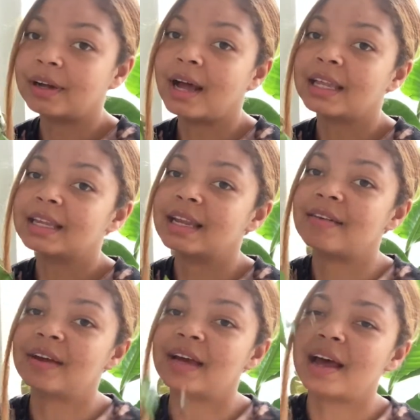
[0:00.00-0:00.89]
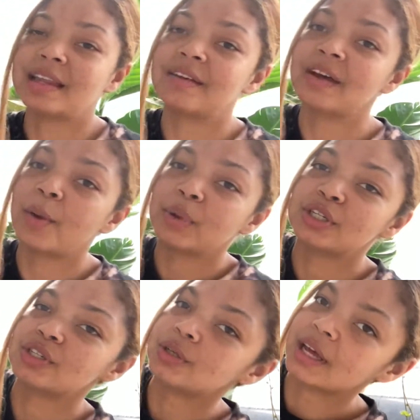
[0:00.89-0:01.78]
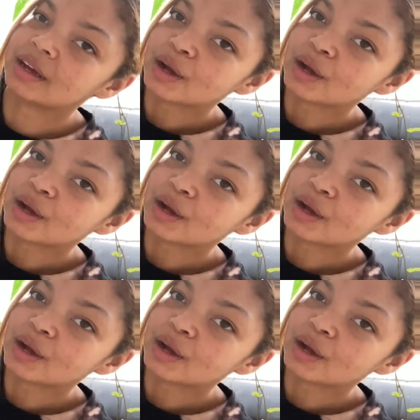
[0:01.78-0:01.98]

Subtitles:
I love it. I love how much like